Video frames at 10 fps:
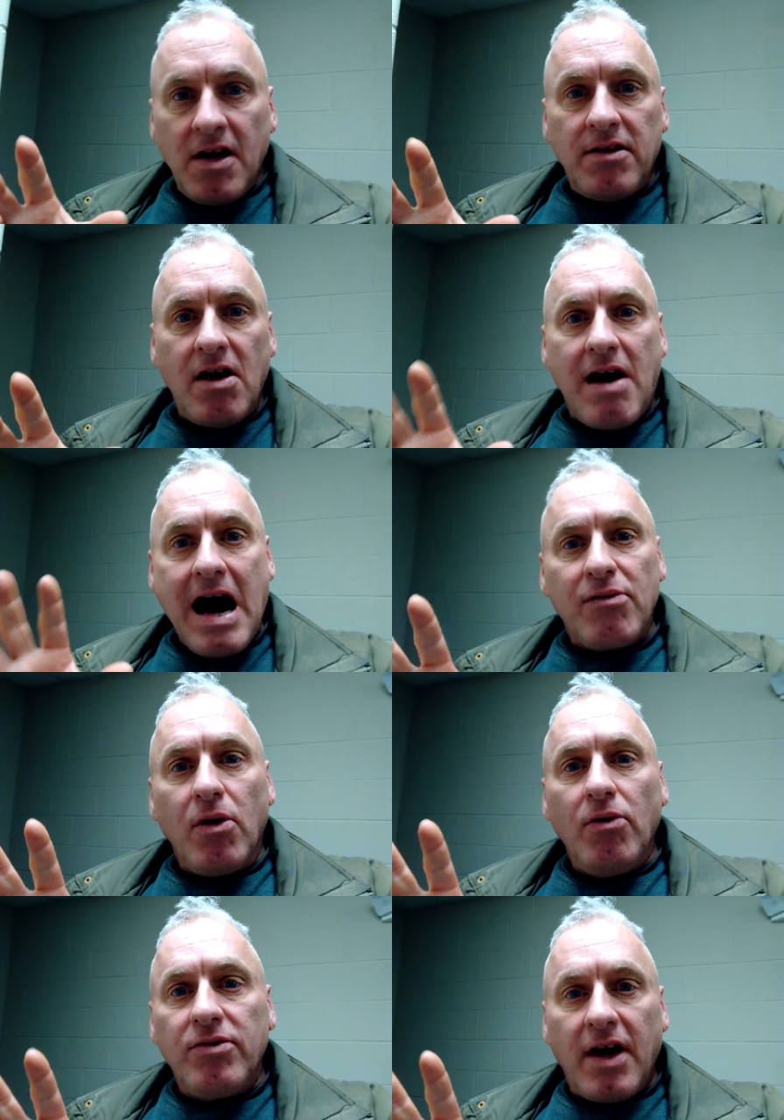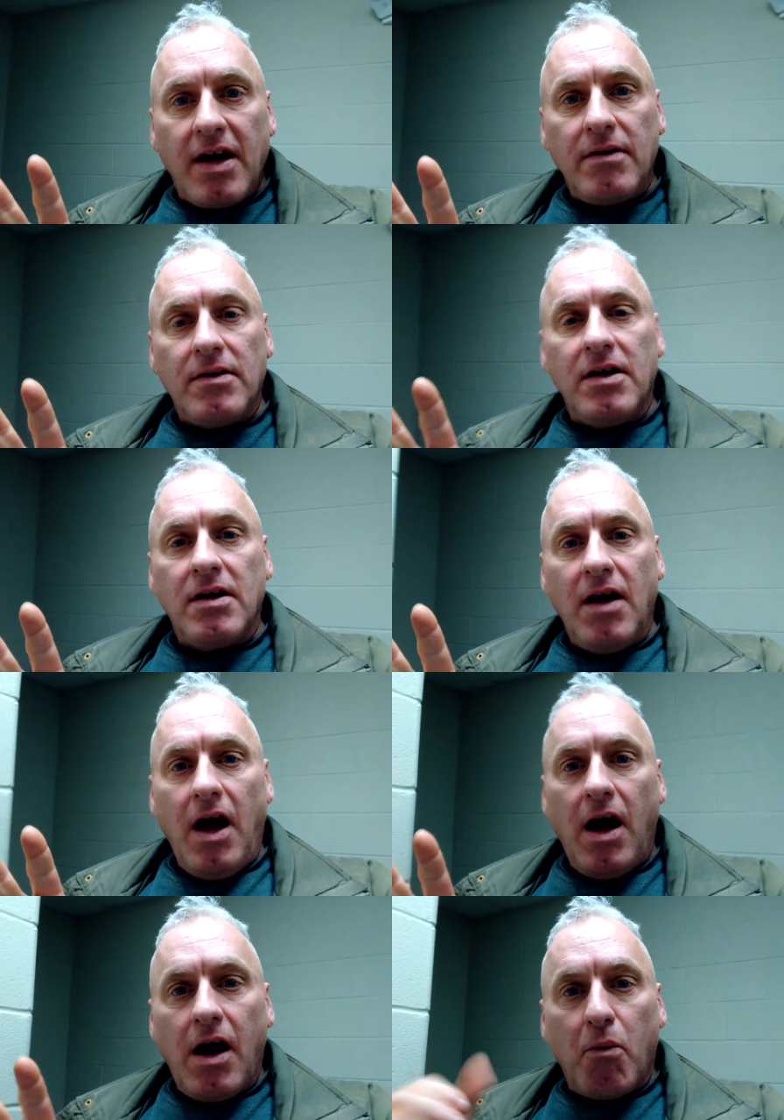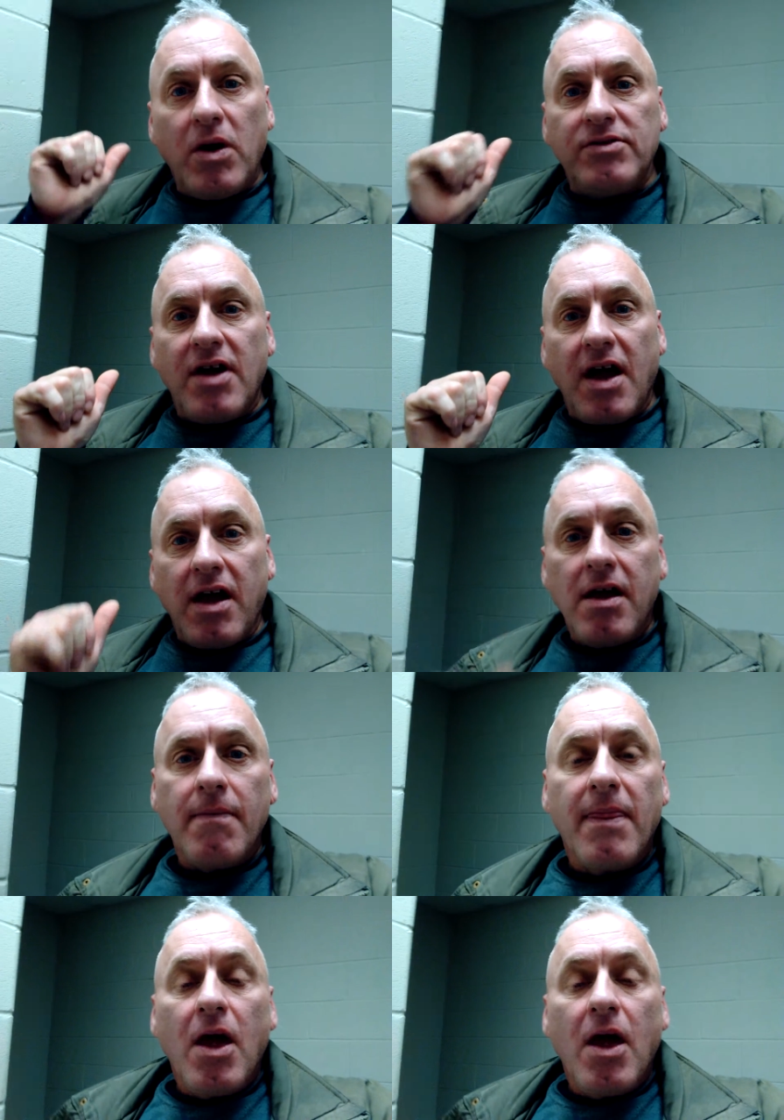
Now, I rode that one day